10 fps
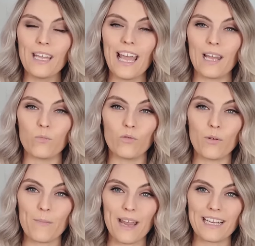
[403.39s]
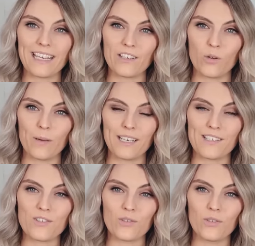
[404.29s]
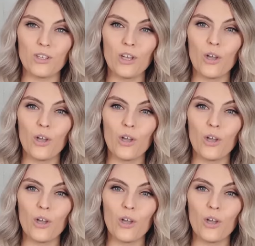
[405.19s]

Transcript: and will remain in your pedestal.